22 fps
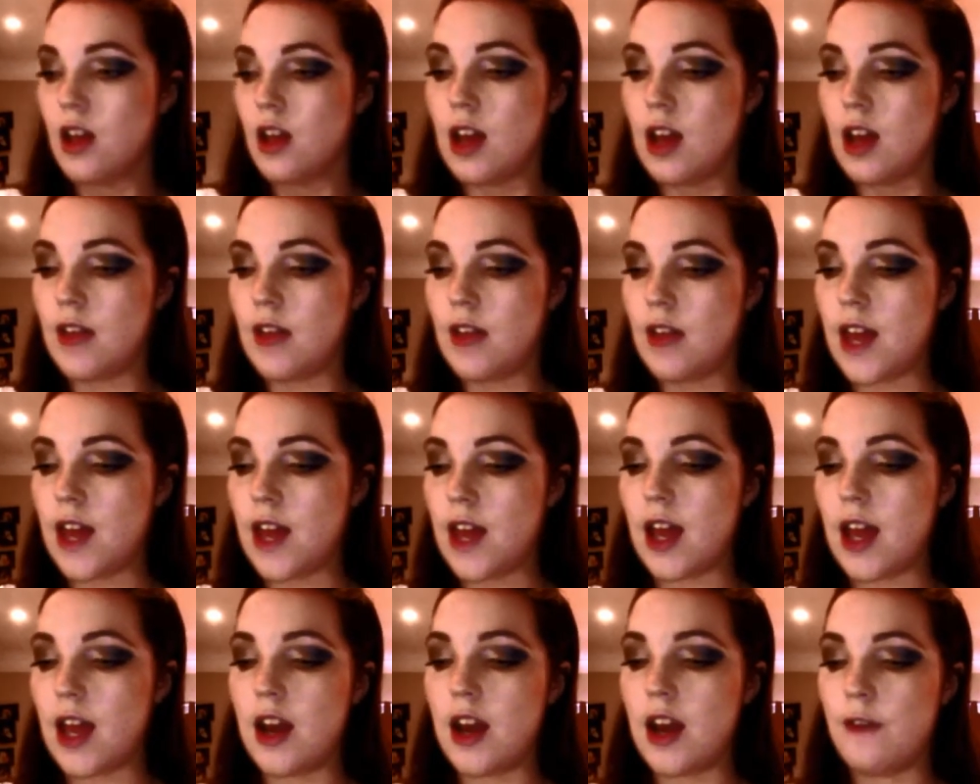And
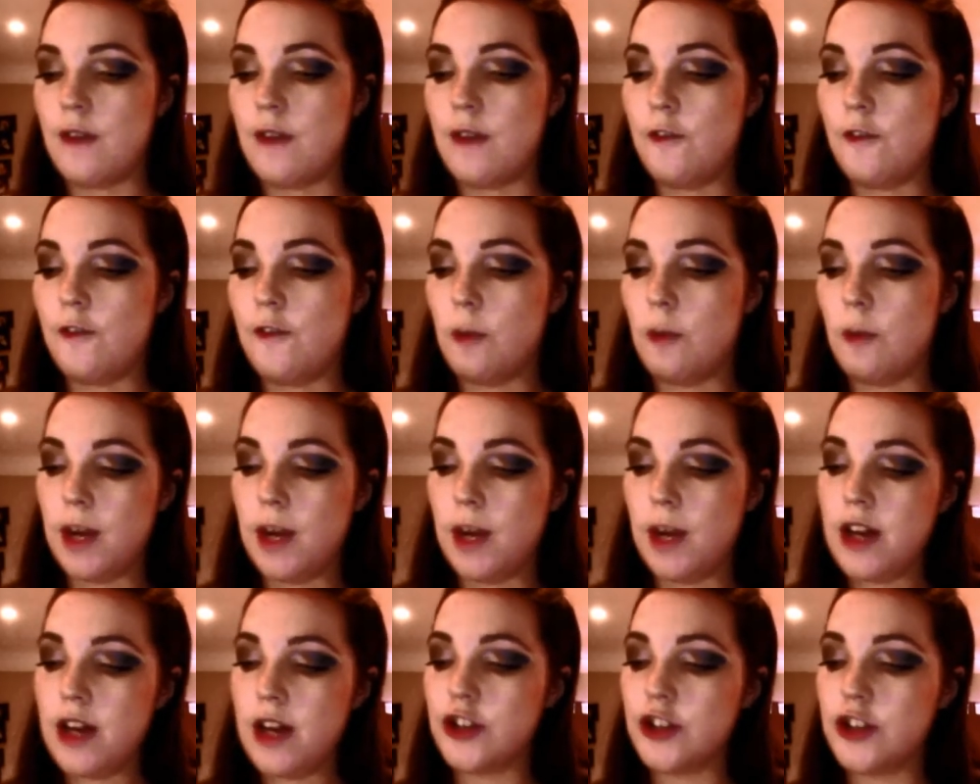then for
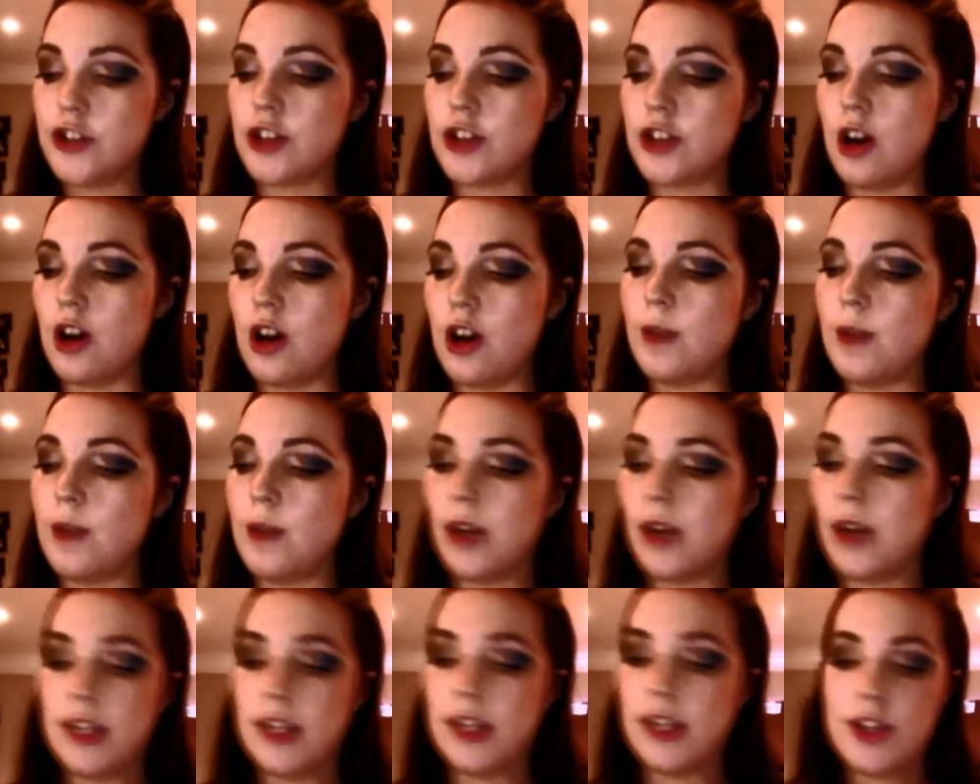blush, I'm
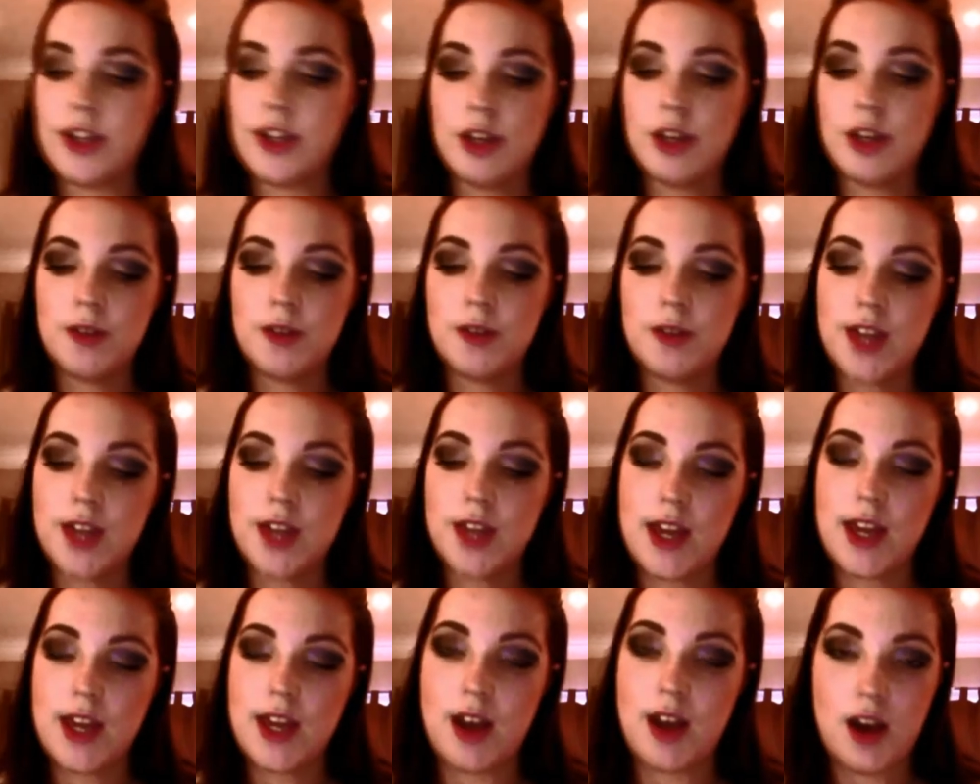going to use the
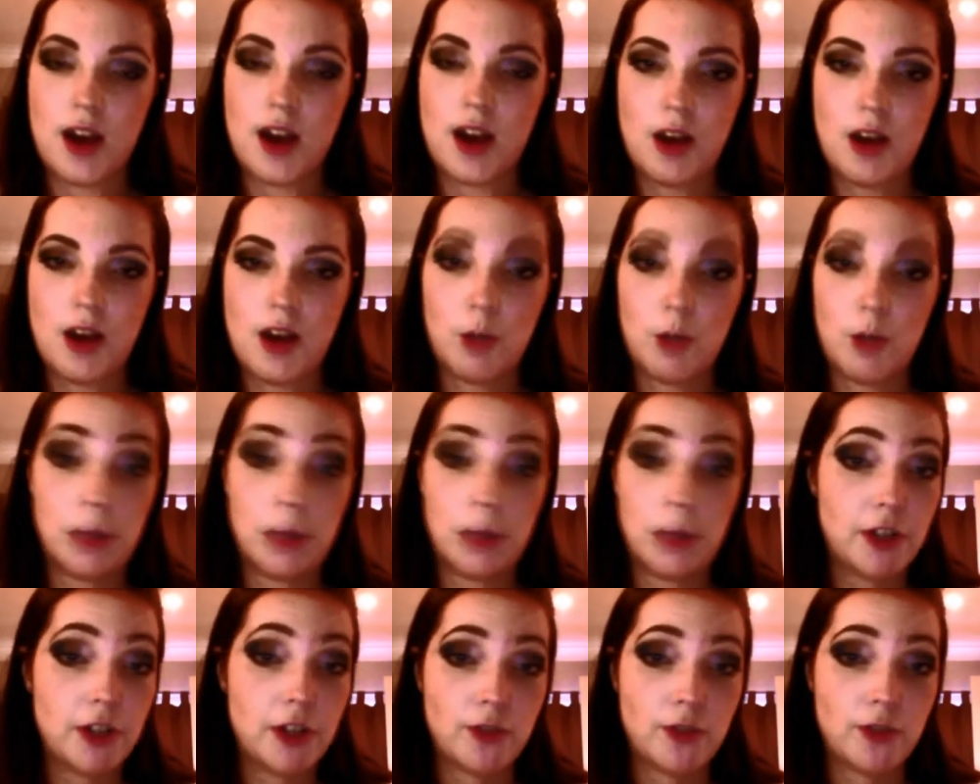one of the
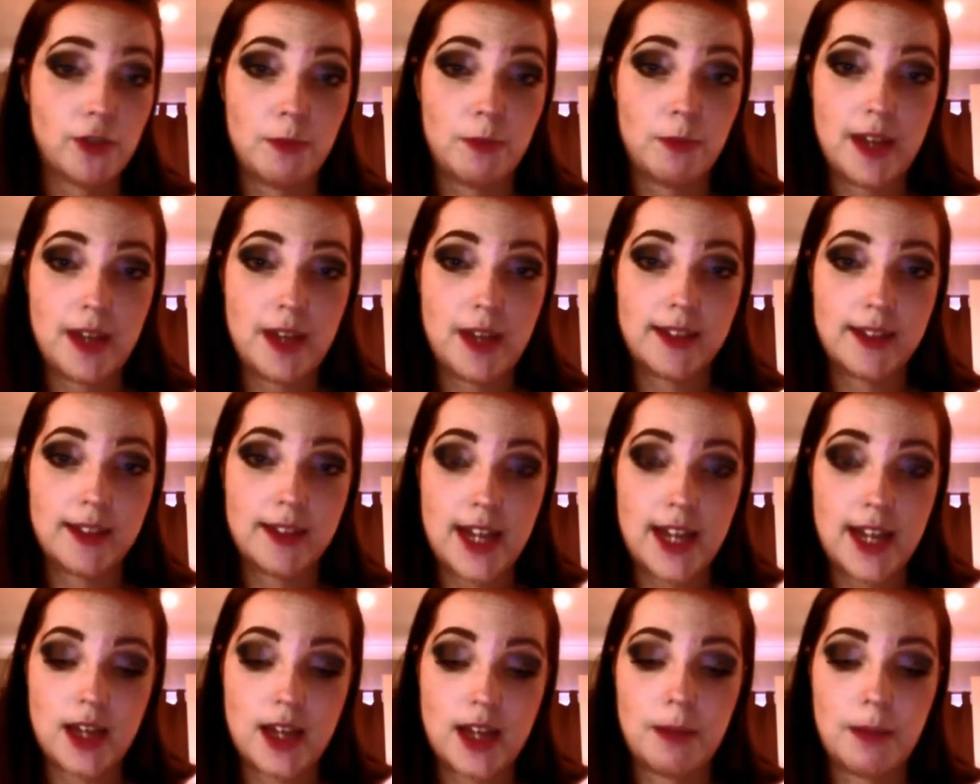blushes from the Sleek
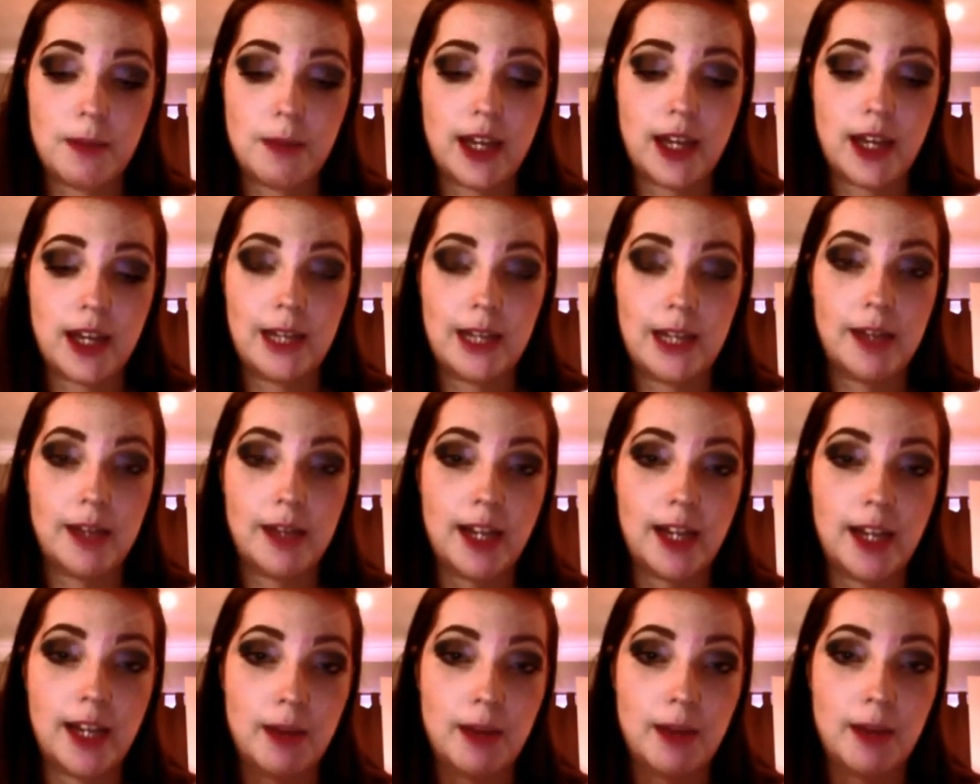Pink Nade
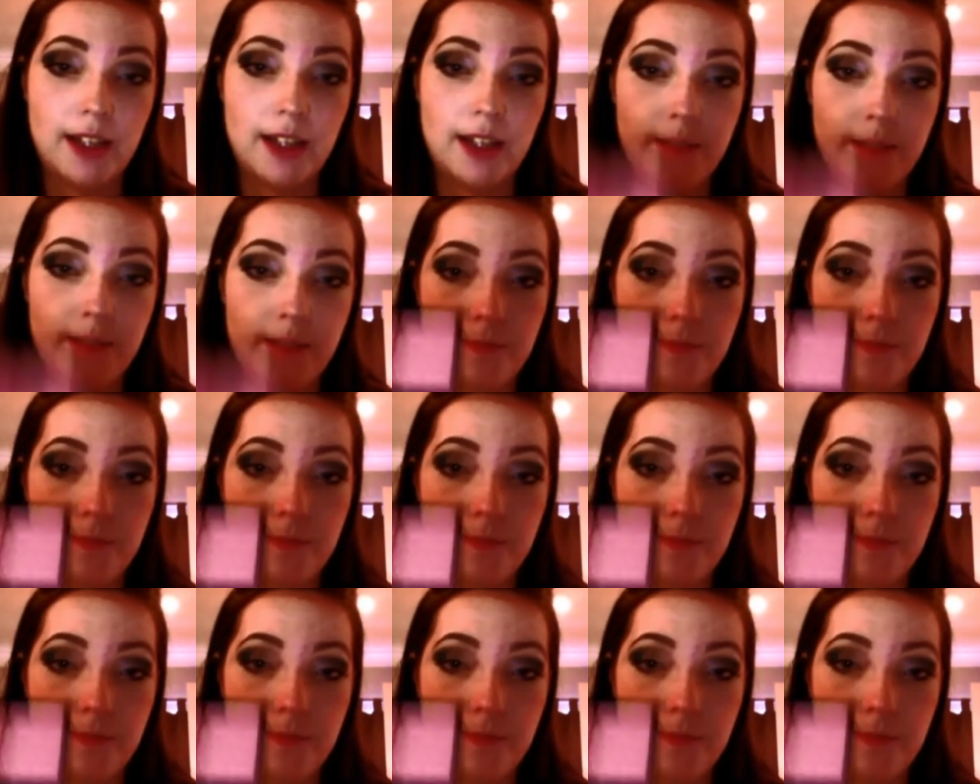palette.